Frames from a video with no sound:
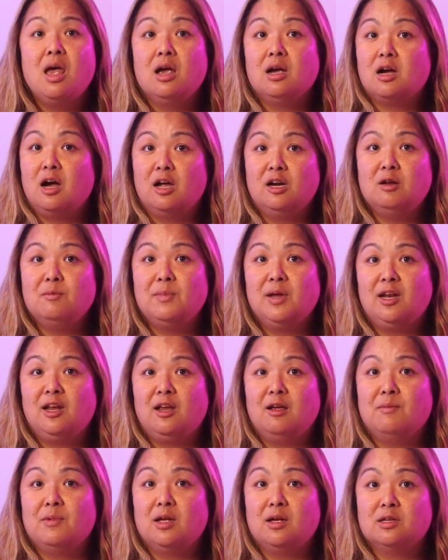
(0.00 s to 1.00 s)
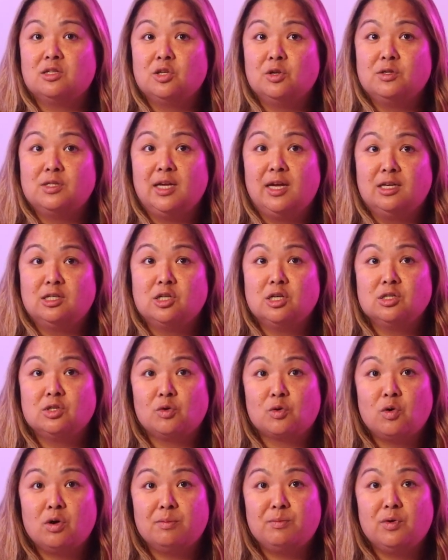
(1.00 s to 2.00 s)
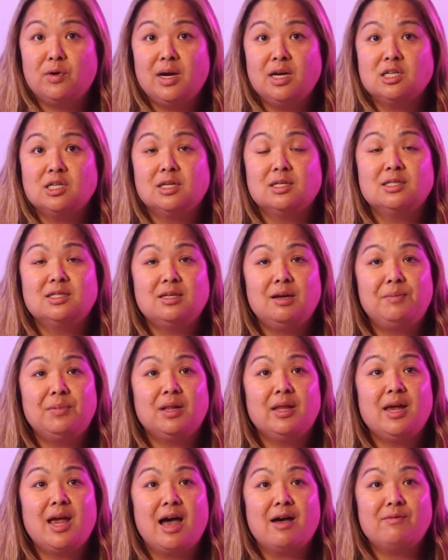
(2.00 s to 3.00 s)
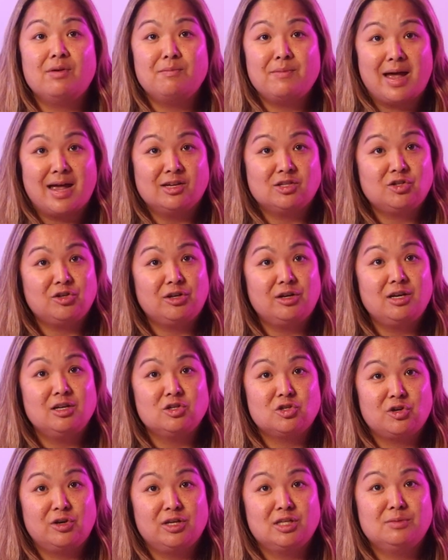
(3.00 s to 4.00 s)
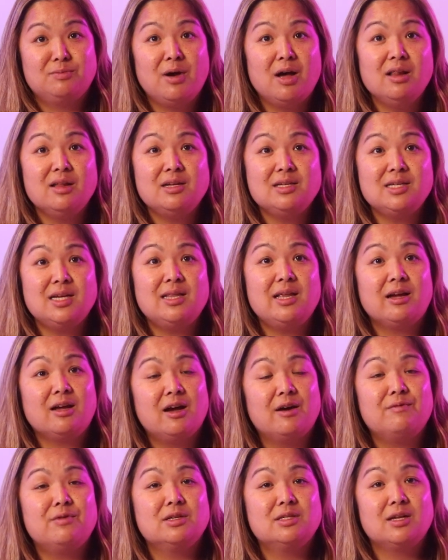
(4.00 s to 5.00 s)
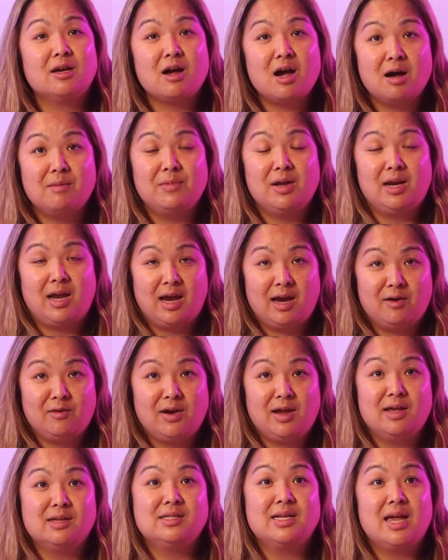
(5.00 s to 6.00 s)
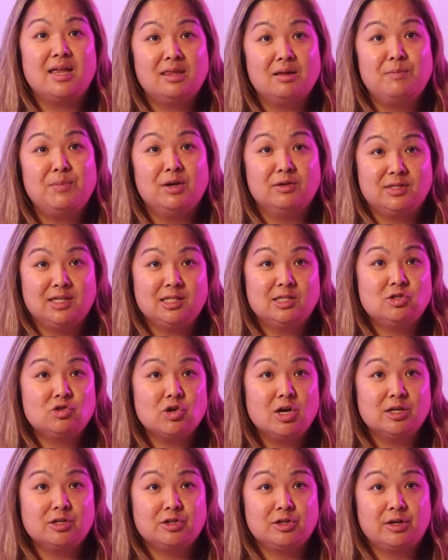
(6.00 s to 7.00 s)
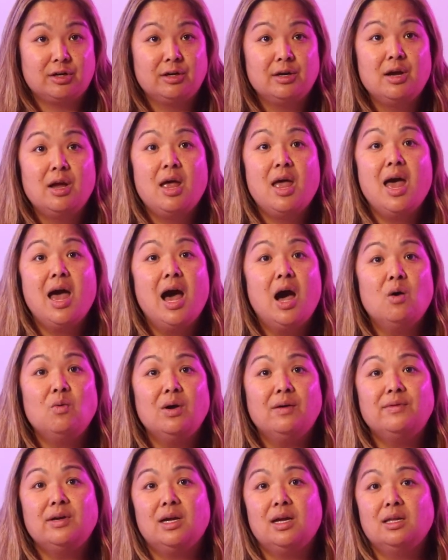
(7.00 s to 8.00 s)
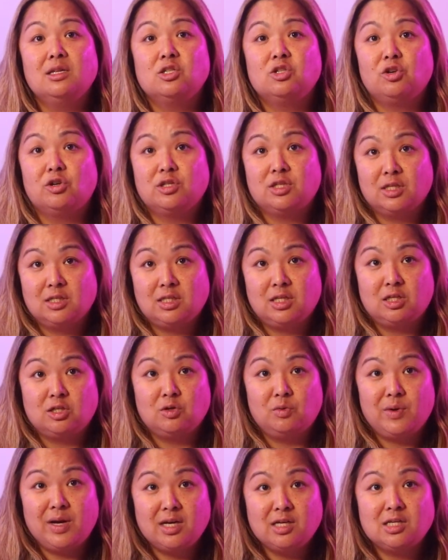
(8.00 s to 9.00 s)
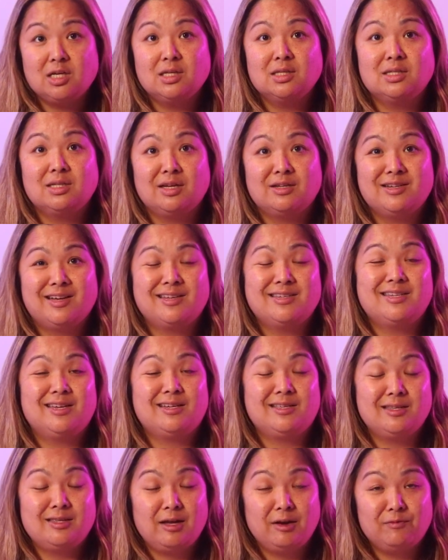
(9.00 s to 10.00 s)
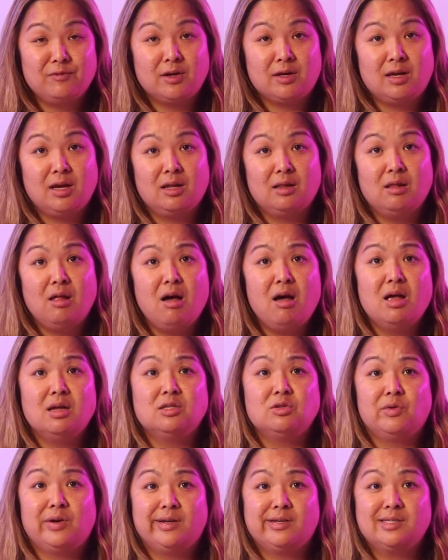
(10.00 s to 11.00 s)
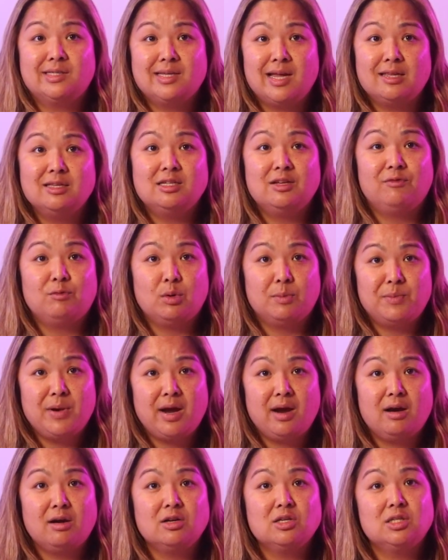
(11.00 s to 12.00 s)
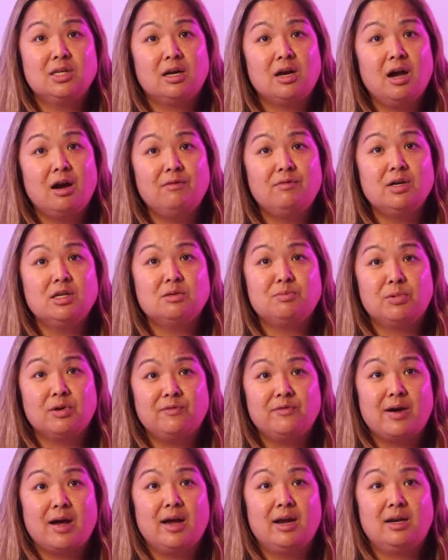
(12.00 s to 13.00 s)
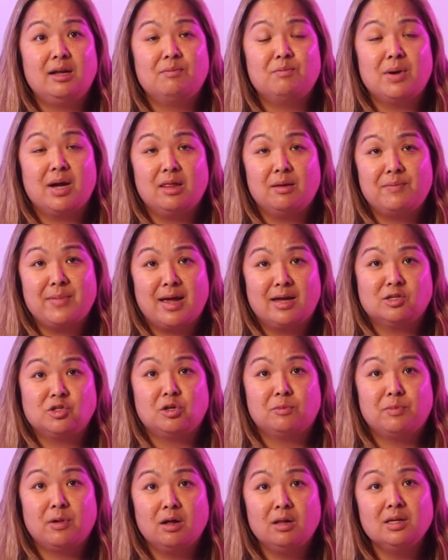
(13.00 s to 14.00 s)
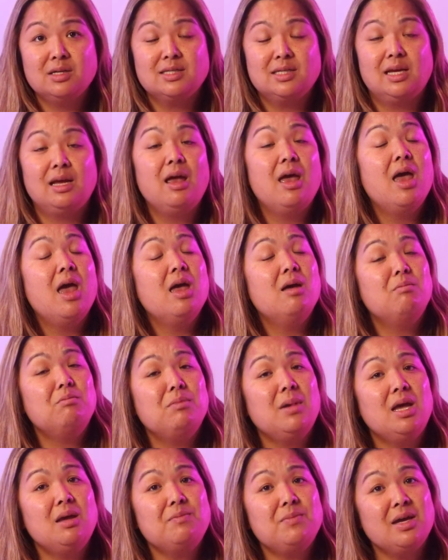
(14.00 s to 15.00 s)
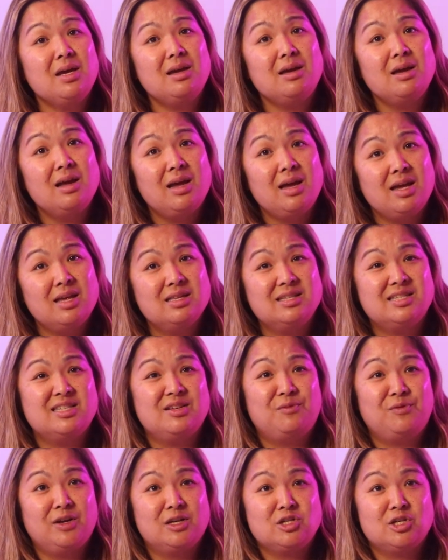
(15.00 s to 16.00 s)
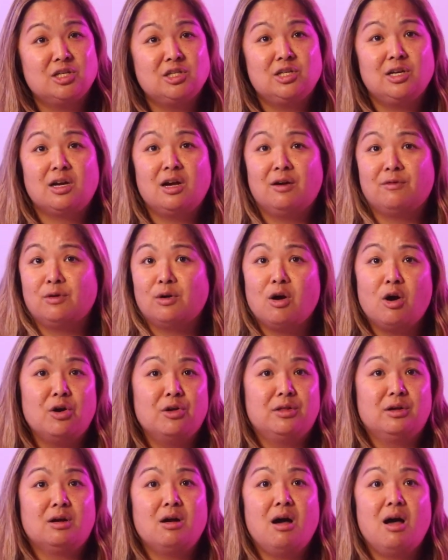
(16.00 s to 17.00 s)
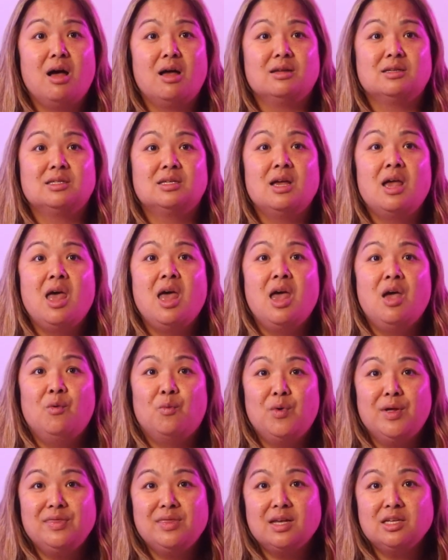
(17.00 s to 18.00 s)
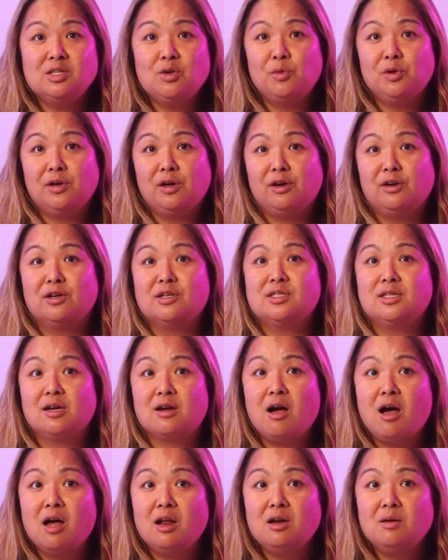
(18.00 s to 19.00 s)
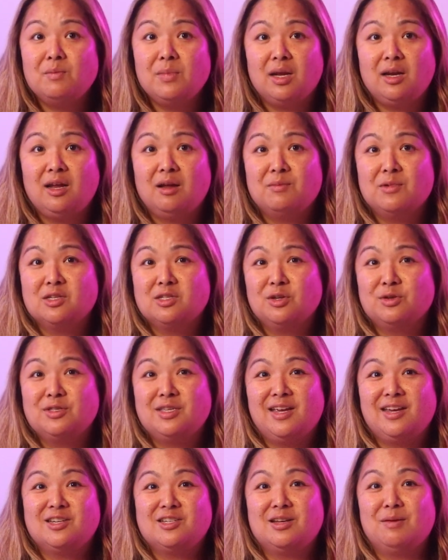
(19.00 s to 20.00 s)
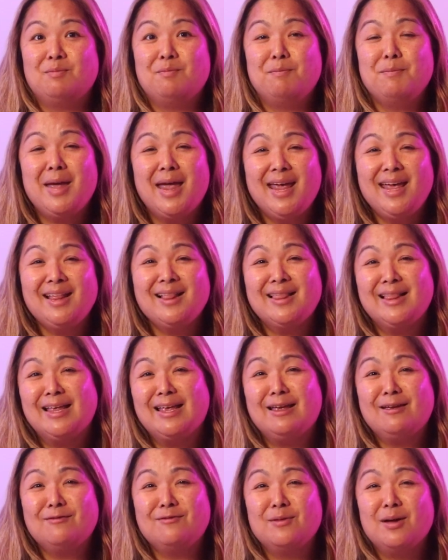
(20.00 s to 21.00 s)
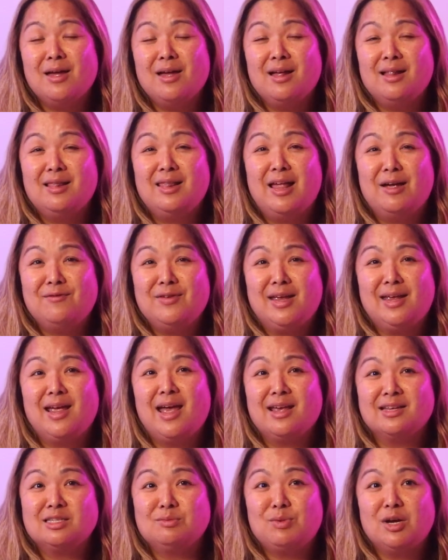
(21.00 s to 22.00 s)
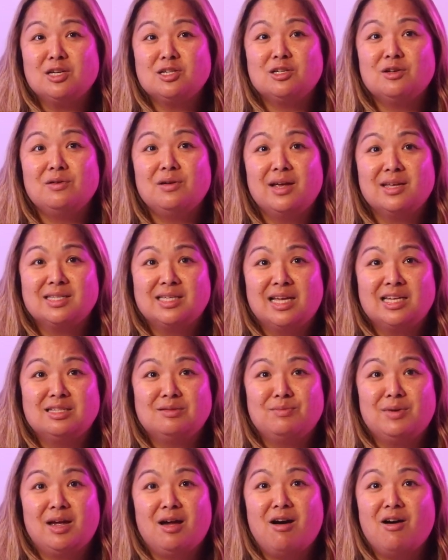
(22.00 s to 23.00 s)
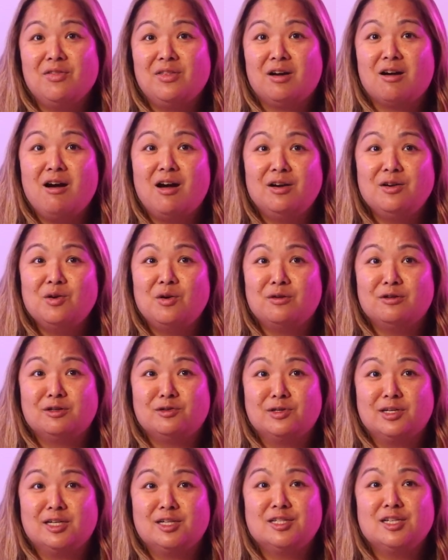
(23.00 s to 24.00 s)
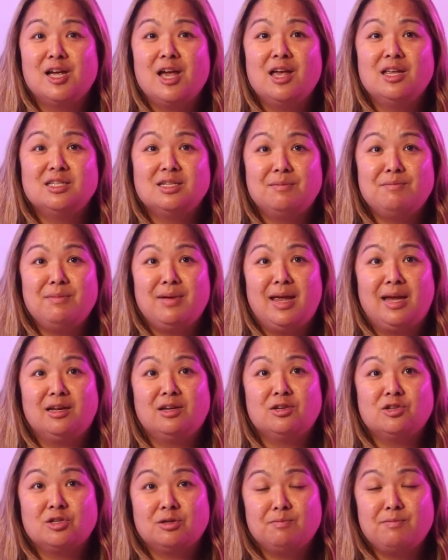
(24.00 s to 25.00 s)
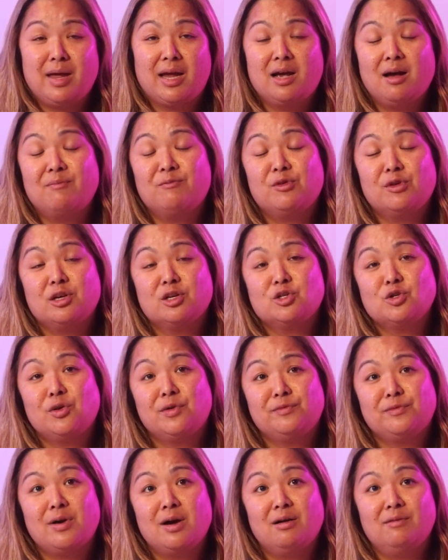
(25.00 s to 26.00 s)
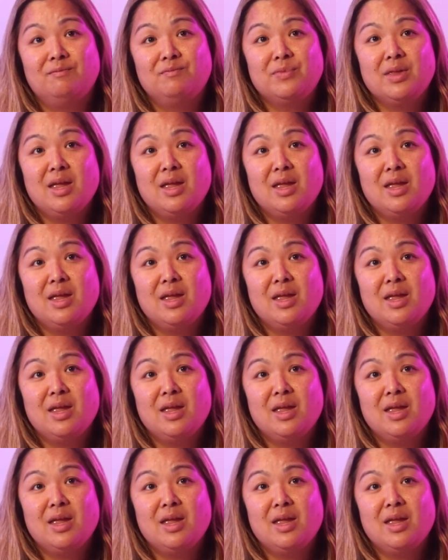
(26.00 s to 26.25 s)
Condominium associations or corporations typically have a master insurance policy that covers the common areas and the building structure. However, in certain situations such as significant loss or extensive repairs, the coverage provided by the master policy may be insufficient to cover all the costs. When this occurs, the condominium association may levy a special assessment on the condo owners to make up for the shortfall.